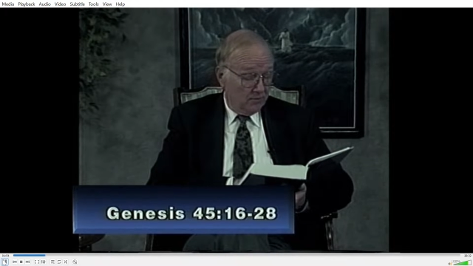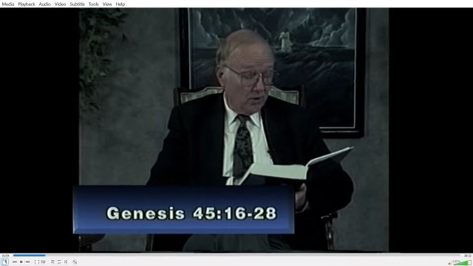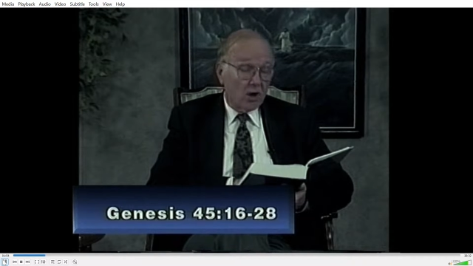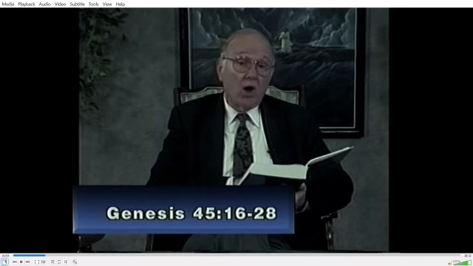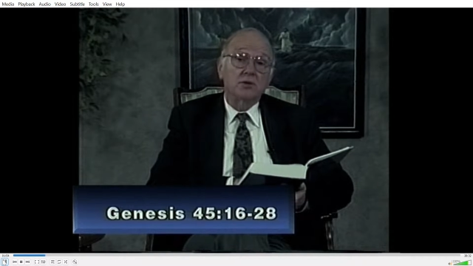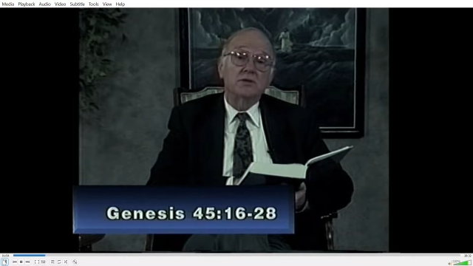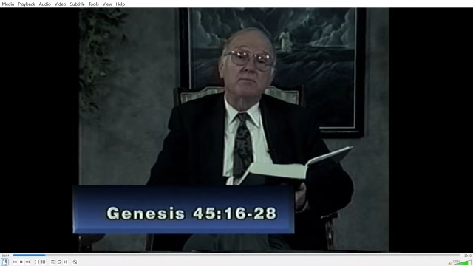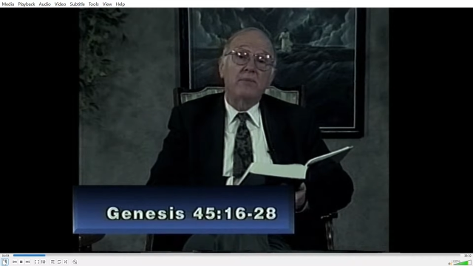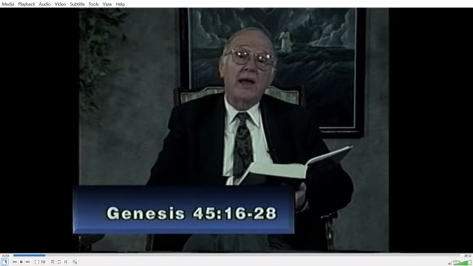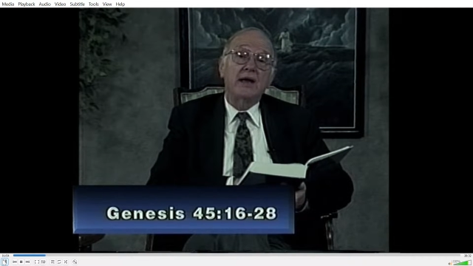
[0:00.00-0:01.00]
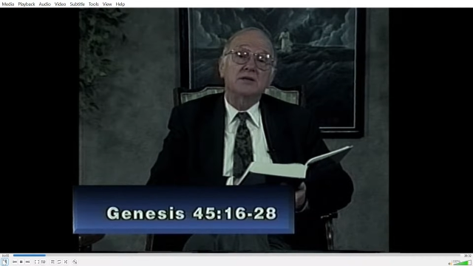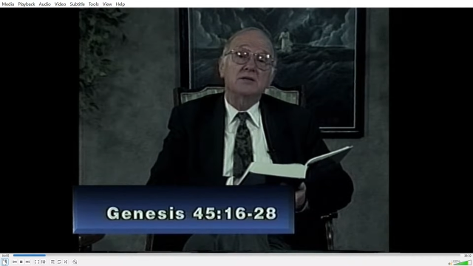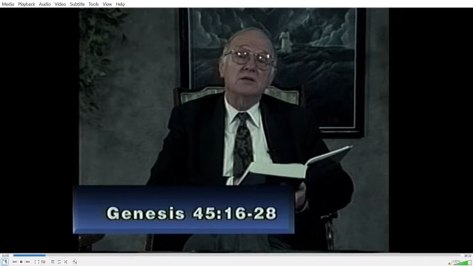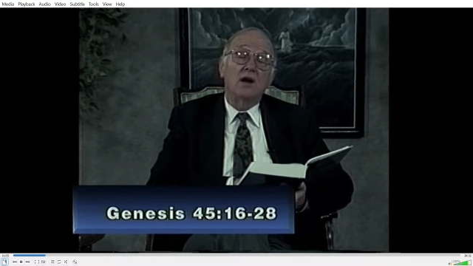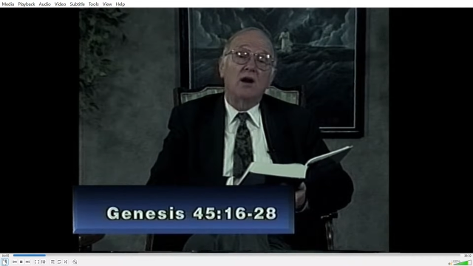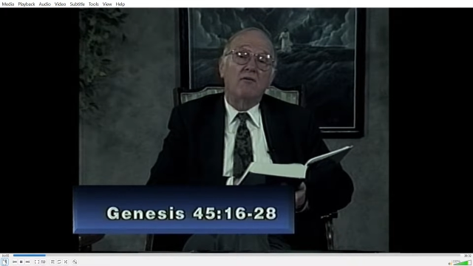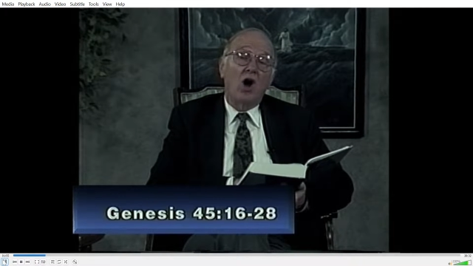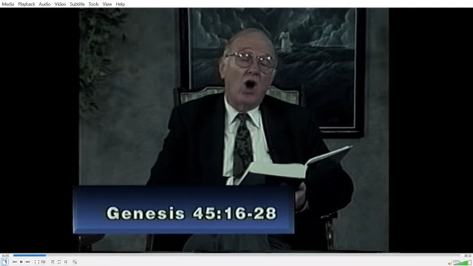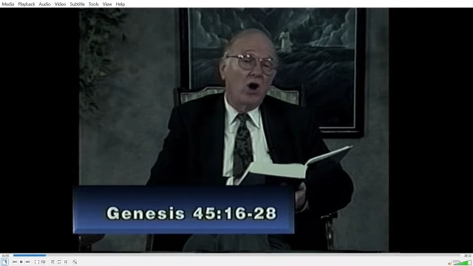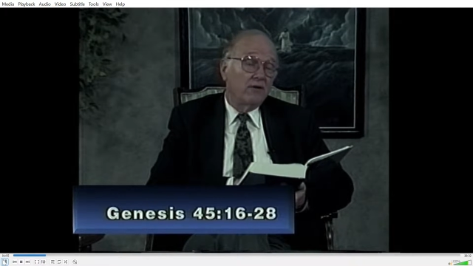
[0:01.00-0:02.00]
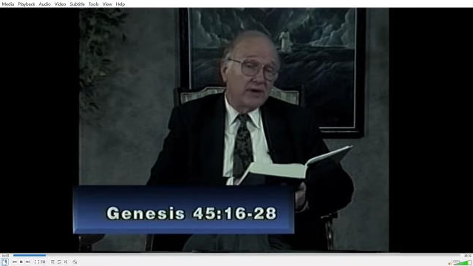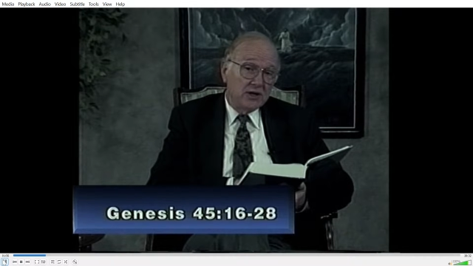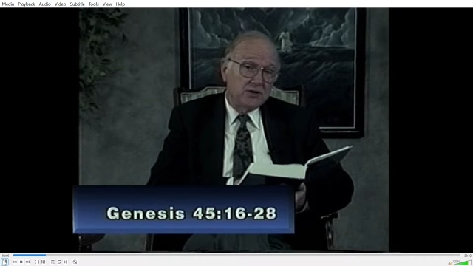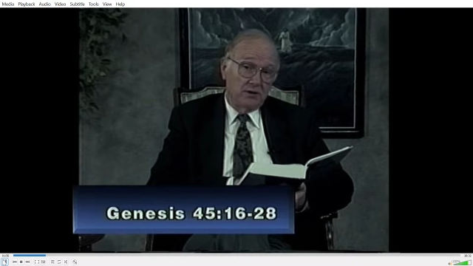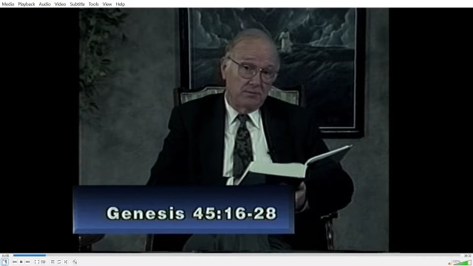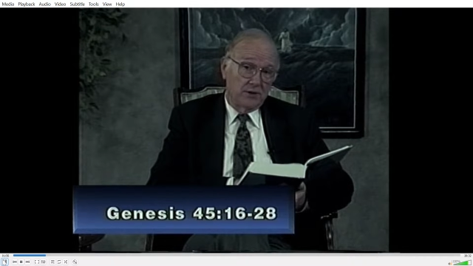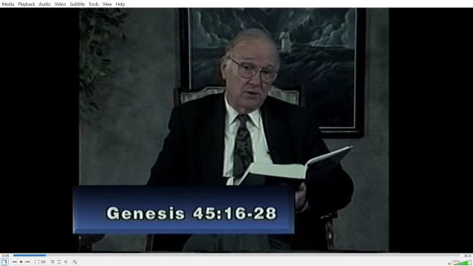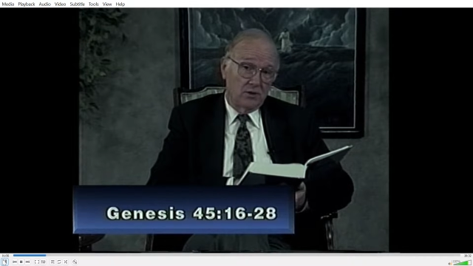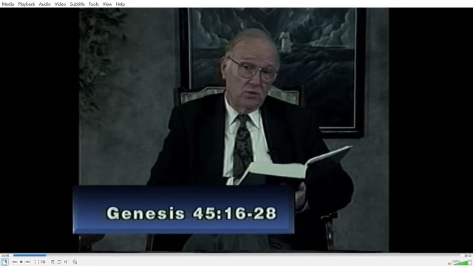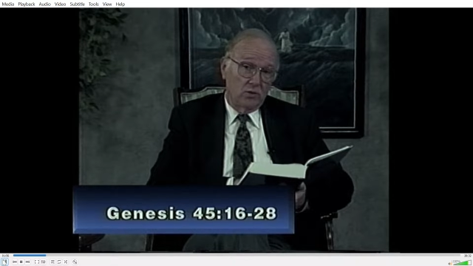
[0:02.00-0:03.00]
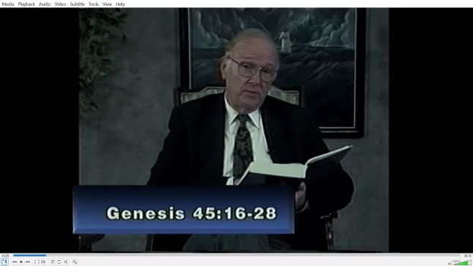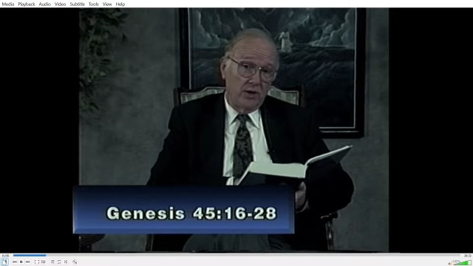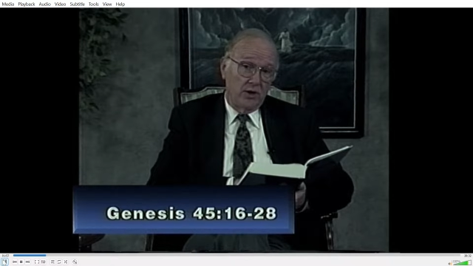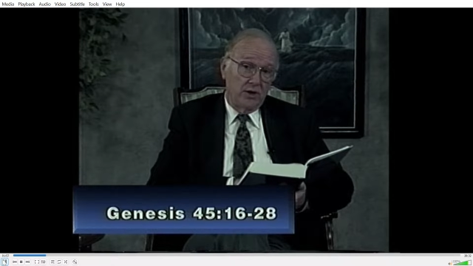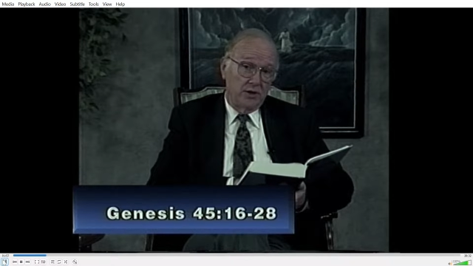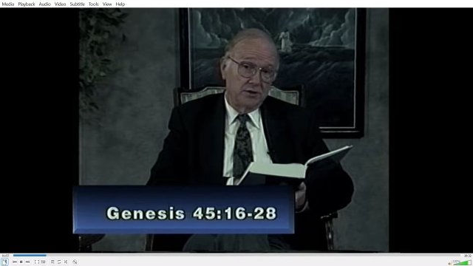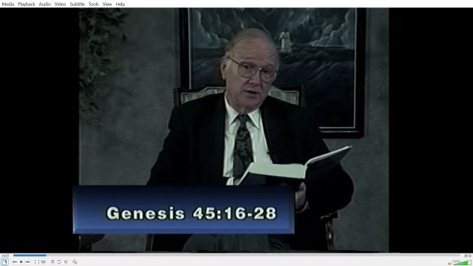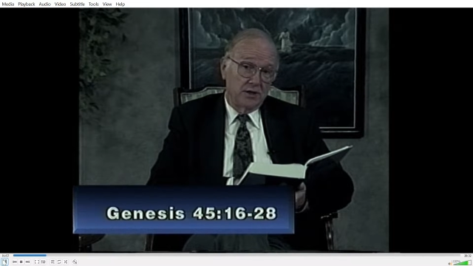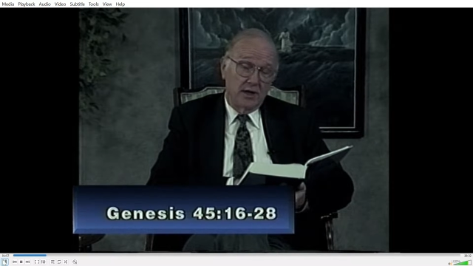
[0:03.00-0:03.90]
because the best of all of Egypt will be yours.